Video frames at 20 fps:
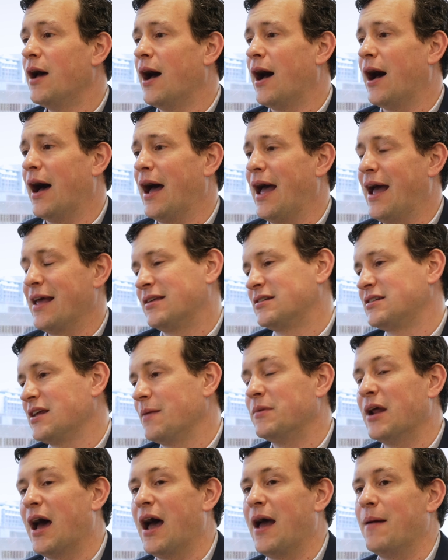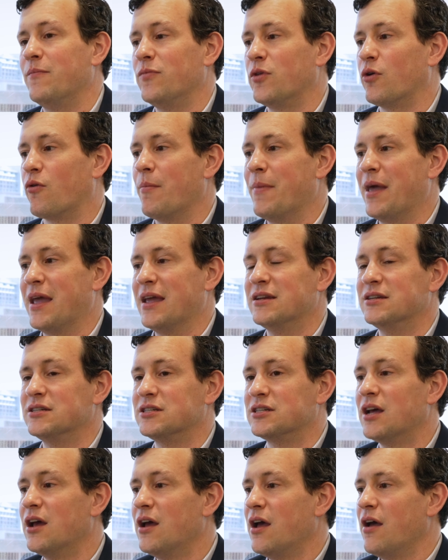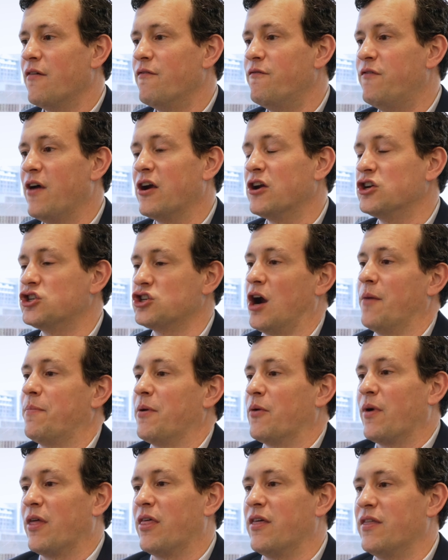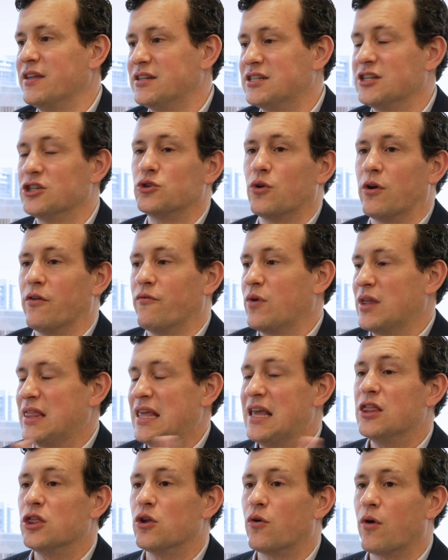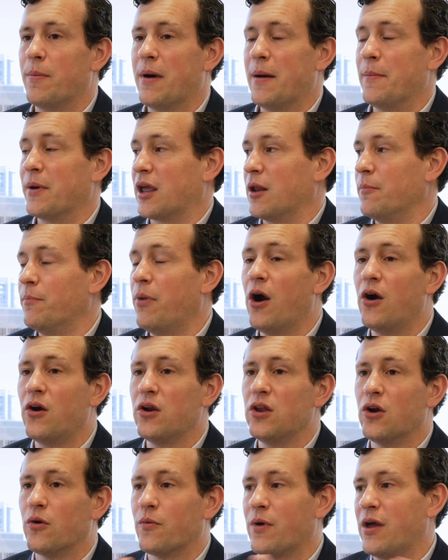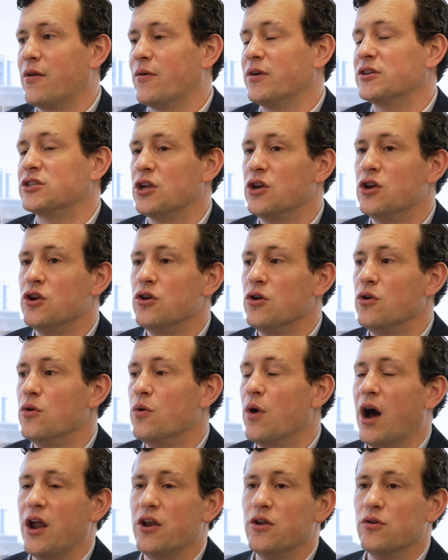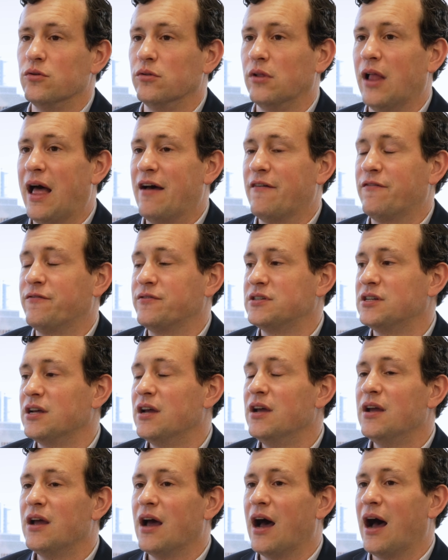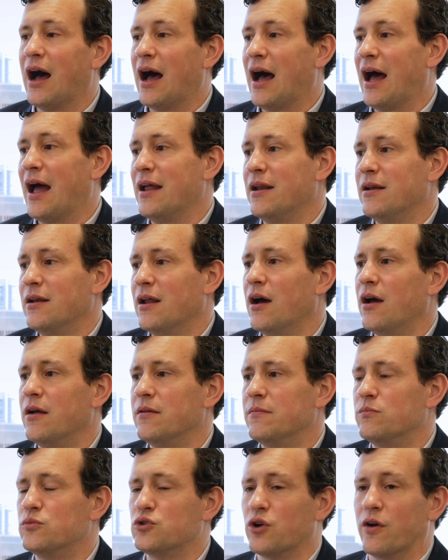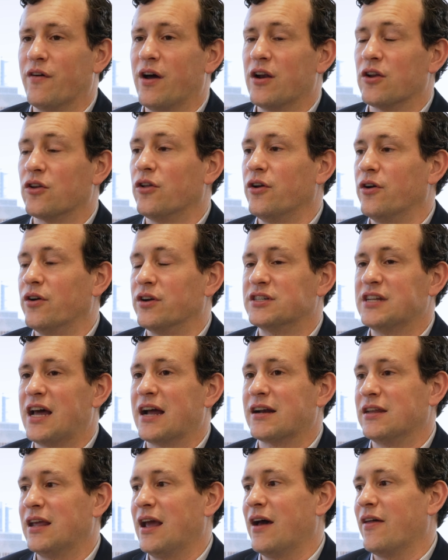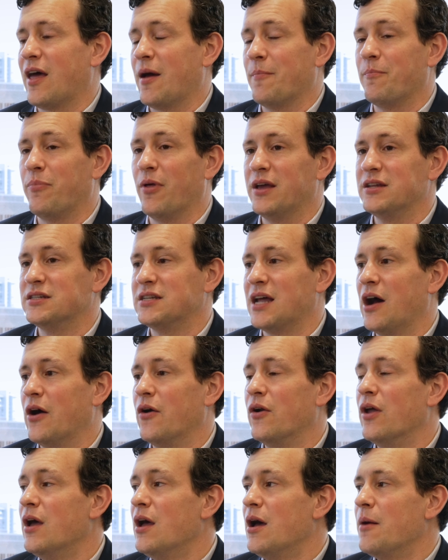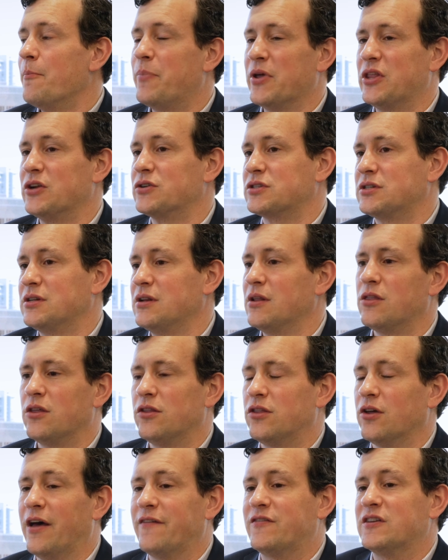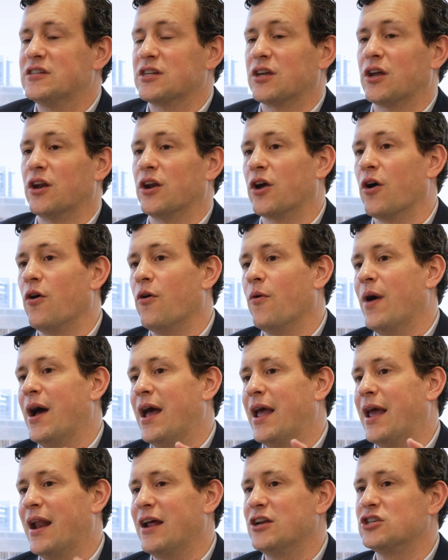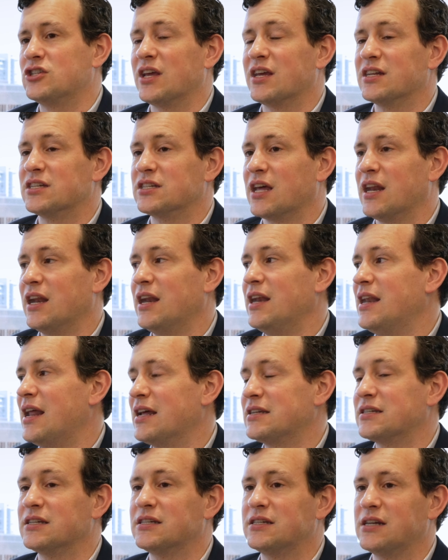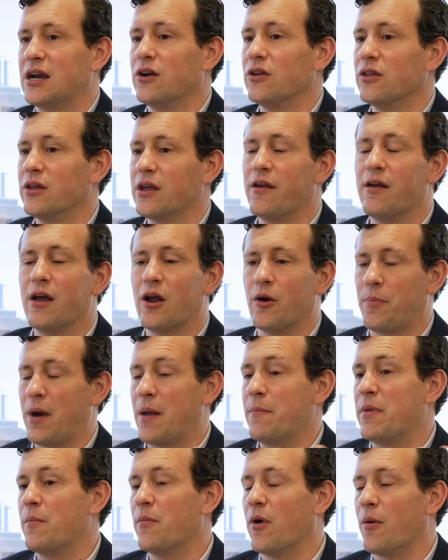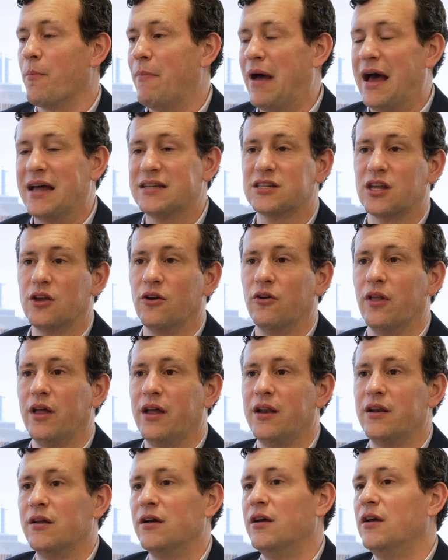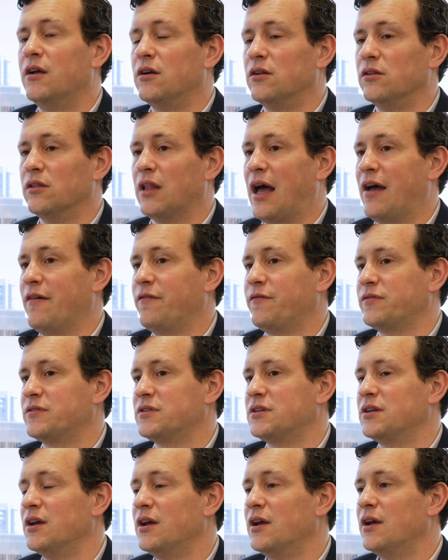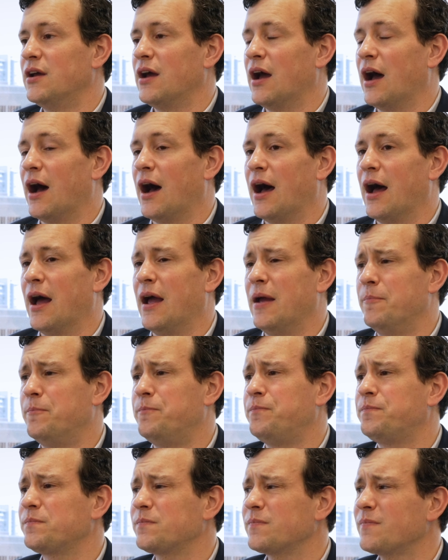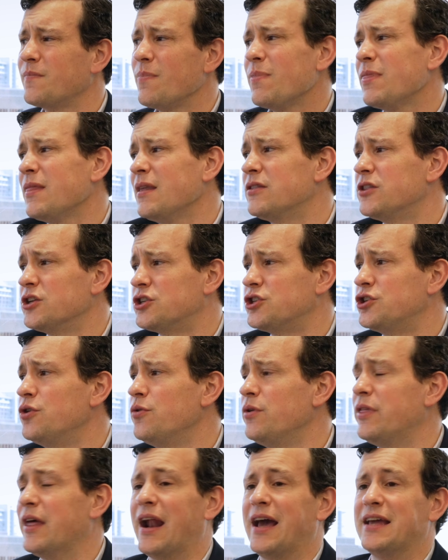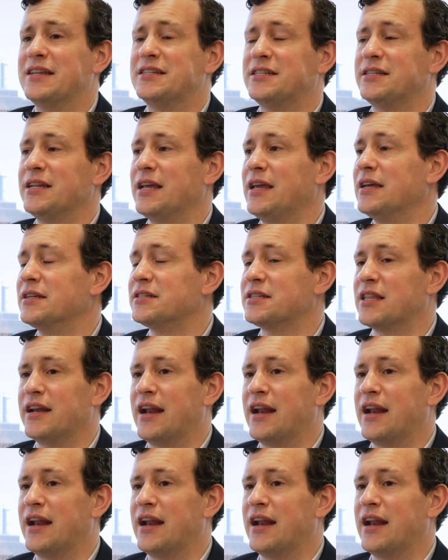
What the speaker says: At the same time, there remains very sharp, and whether this is sort of within the Republican Party or whether it's a new left, sort of unclear exactly how that plays out. But the left isn't going to go away. And I just think it's going to it'll probably be a more masculine left. The two that I see is the